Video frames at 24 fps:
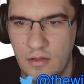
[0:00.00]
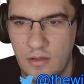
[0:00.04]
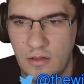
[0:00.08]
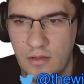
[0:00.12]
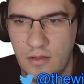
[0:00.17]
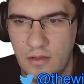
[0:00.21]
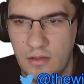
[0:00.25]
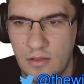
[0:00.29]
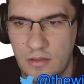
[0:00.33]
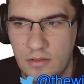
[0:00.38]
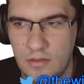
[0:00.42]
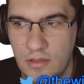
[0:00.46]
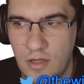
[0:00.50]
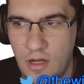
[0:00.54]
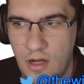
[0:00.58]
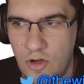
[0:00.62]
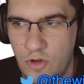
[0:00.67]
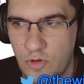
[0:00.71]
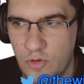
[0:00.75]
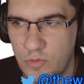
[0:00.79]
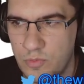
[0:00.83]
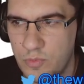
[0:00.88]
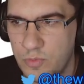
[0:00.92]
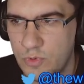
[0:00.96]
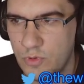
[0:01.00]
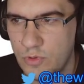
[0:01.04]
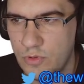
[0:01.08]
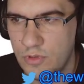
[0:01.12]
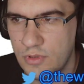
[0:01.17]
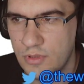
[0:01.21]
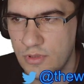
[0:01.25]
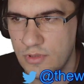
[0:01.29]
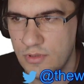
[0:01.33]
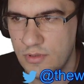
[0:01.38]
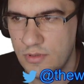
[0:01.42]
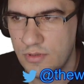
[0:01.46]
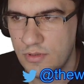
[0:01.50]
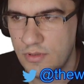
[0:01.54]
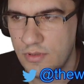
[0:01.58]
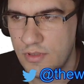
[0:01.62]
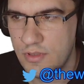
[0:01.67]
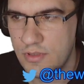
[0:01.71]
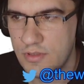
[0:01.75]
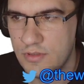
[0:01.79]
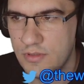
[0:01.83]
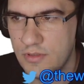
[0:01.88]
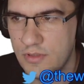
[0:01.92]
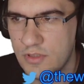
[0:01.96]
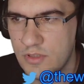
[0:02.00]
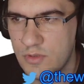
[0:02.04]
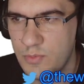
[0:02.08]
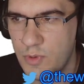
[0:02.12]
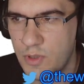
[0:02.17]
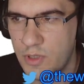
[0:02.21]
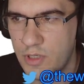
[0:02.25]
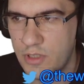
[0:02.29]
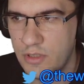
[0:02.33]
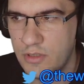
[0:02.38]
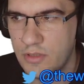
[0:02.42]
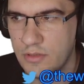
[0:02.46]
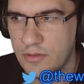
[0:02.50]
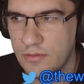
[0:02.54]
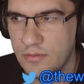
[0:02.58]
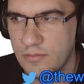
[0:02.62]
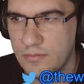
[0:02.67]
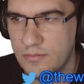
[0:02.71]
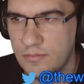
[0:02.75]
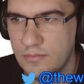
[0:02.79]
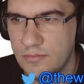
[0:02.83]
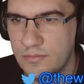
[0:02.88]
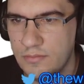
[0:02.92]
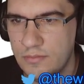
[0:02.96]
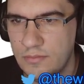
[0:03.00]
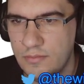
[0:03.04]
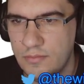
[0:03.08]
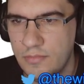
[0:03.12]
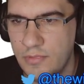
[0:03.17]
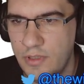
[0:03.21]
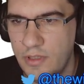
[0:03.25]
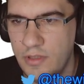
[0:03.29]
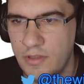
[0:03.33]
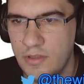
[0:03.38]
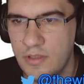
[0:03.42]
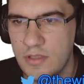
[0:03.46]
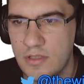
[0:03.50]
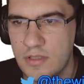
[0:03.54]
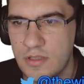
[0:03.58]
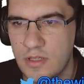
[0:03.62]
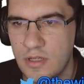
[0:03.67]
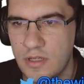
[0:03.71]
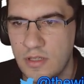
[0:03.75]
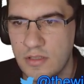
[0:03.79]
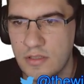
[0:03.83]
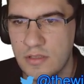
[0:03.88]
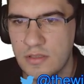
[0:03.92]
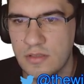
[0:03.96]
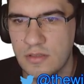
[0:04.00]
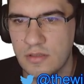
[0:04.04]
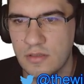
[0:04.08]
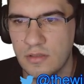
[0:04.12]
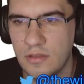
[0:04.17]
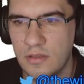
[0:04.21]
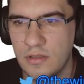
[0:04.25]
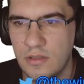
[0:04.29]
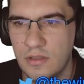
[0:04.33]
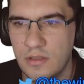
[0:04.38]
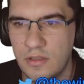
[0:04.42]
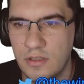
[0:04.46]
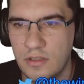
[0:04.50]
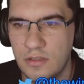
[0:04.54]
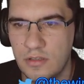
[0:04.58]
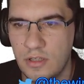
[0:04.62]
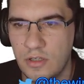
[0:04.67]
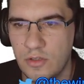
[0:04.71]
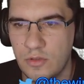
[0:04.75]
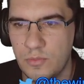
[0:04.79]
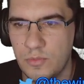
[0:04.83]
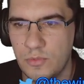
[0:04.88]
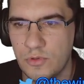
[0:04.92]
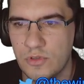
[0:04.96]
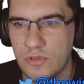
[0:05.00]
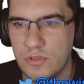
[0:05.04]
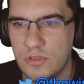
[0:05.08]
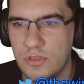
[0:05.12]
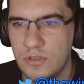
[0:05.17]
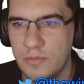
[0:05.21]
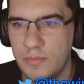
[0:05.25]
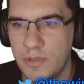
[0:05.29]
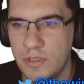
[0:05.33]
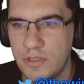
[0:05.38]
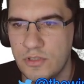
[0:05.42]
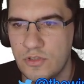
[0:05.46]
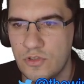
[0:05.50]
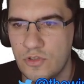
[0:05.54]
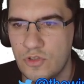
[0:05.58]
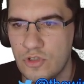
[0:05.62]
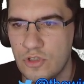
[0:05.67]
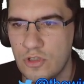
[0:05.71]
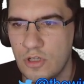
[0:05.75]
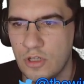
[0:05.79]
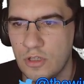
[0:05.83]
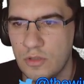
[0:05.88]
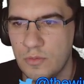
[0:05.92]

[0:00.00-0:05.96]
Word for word: Uh, the output is this part in this case, uh, it outputs the message